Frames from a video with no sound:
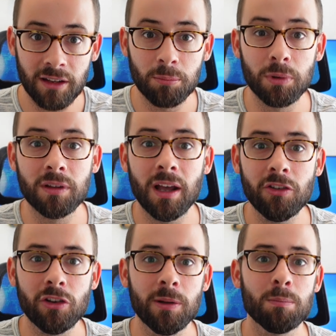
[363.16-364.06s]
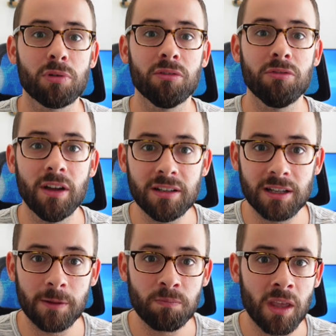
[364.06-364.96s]
is potentially
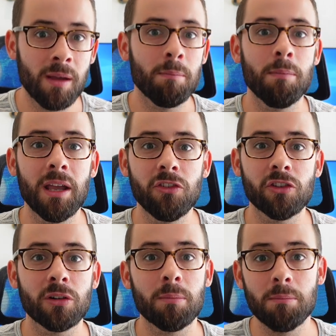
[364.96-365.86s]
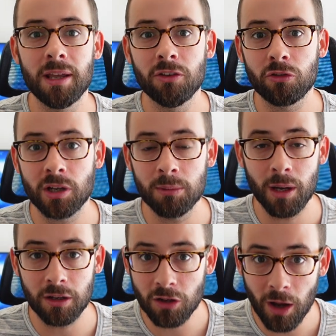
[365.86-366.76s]
preventing major mainstream
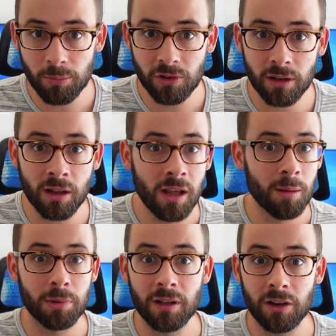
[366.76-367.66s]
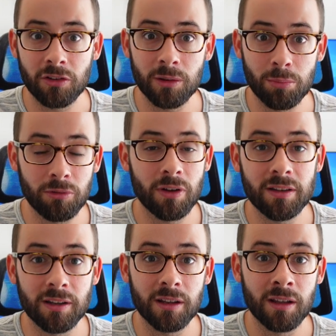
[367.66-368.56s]
adoption, potentially
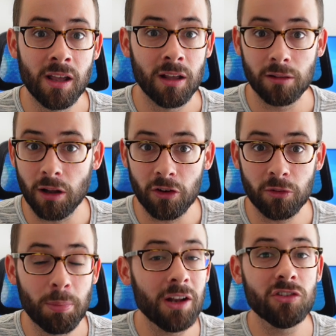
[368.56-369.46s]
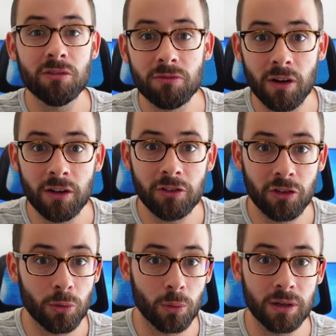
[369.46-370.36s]
preventing large pension
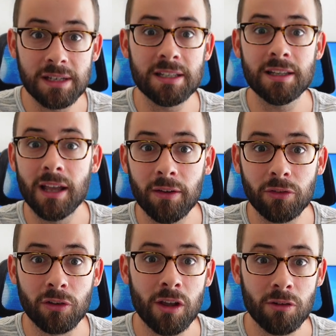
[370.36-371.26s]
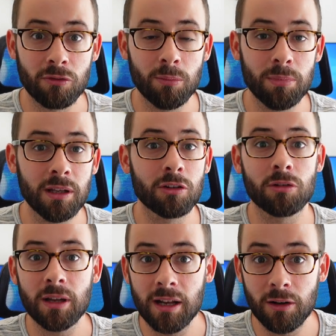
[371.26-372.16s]
funds or ETFs from being
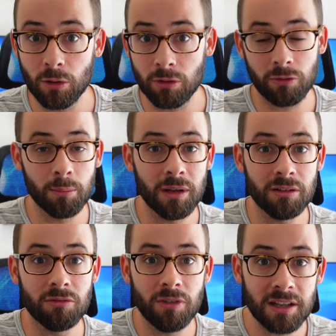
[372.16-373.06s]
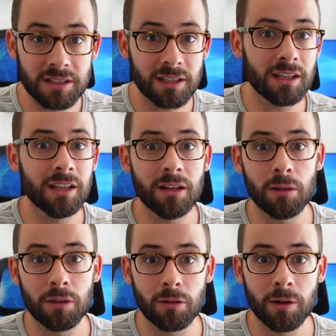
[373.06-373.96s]
created or from investing in
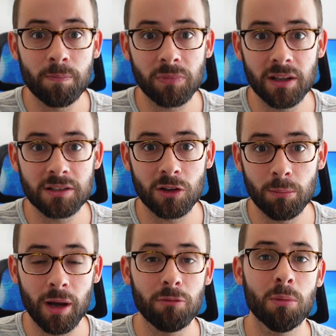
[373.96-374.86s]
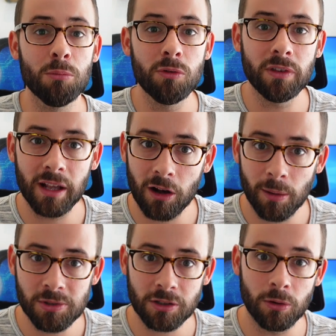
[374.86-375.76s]
Ethereum. And so by removing that
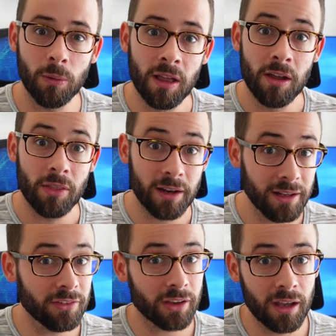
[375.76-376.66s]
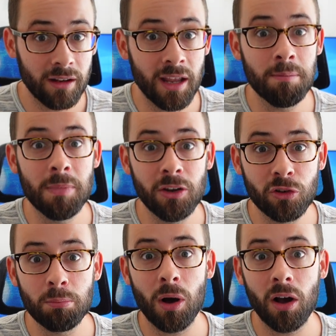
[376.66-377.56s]
obstacle, that is again a
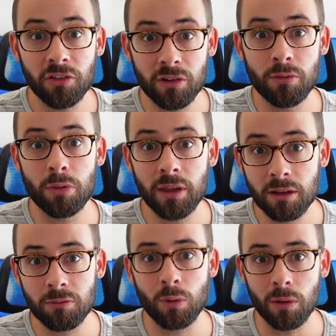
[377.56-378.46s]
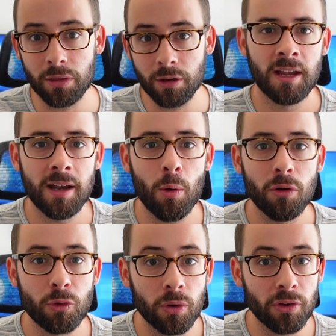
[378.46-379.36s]
major positive thing for Ethereum. Now,
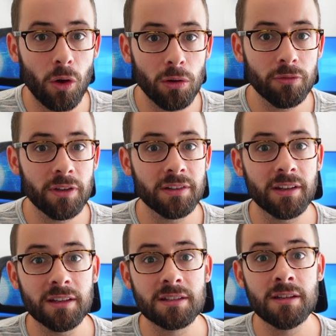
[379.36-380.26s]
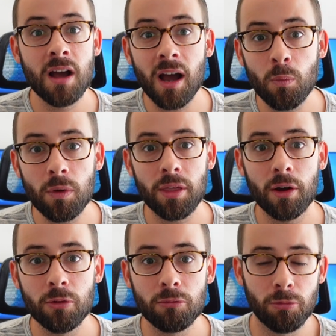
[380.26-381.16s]
of course, all of this is not
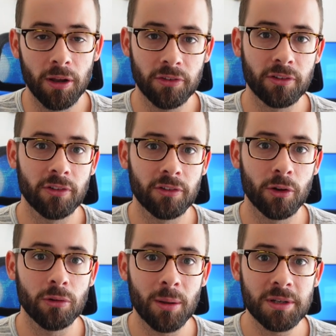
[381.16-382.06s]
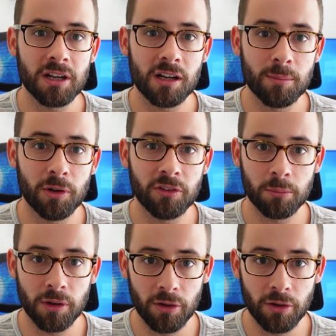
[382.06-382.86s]
without risks. So let me talk about some of